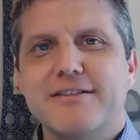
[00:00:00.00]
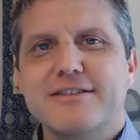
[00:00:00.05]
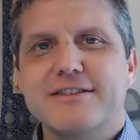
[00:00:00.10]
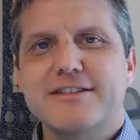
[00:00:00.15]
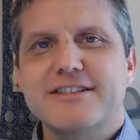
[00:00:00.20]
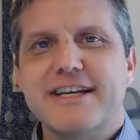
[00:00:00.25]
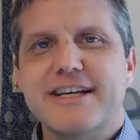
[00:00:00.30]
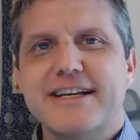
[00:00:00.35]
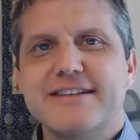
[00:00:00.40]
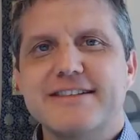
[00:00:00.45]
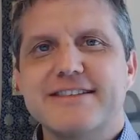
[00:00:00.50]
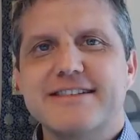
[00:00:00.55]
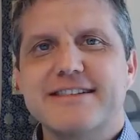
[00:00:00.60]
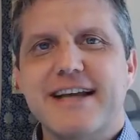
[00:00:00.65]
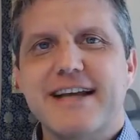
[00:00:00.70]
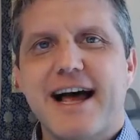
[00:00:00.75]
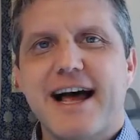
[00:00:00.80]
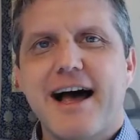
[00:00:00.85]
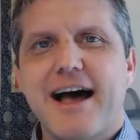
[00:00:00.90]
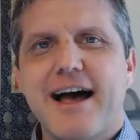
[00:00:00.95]
Since
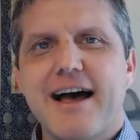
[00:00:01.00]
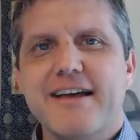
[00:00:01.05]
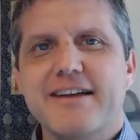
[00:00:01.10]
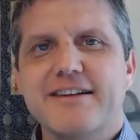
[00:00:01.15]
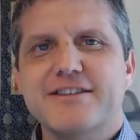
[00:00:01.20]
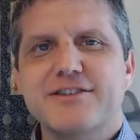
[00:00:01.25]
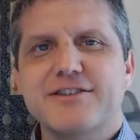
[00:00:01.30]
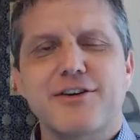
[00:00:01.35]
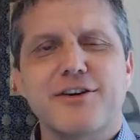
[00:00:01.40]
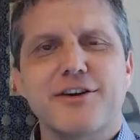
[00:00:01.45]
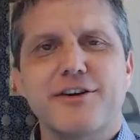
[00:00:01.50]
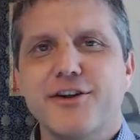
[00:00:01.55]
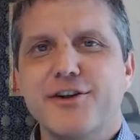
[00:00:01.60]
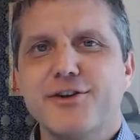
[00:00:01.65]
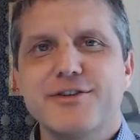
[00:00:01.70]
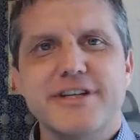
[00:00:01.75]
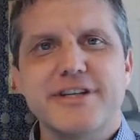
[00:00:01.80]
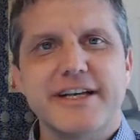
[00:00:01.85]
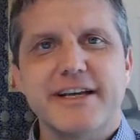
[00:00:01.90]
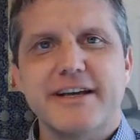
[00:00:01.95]
I started
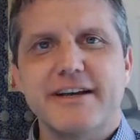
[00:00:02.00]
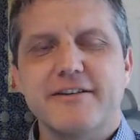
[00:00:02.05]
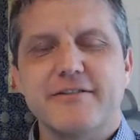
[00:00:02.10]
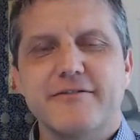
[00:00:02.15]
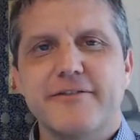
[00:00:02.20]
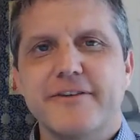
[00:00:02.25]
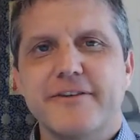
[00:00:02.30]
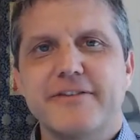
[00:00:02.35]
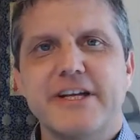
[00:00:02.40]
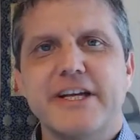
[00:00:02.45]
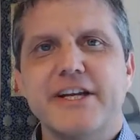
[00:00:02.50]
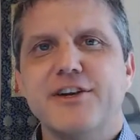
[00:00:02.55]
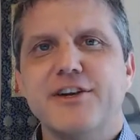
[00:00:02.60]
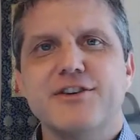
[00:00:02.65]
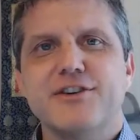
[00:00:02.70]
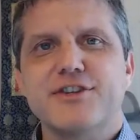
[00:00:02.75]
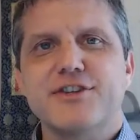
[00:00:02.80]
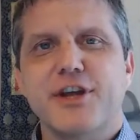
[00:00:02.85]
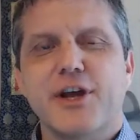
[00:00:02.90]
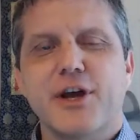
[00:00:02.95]
using it 15
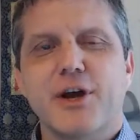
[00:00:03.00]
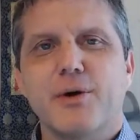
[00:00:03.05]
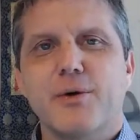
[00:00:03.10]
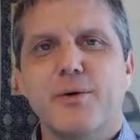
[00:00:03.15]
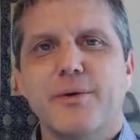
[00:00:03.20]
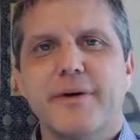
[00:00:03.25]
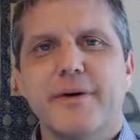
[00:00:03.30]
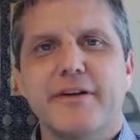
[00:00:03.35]
years ago,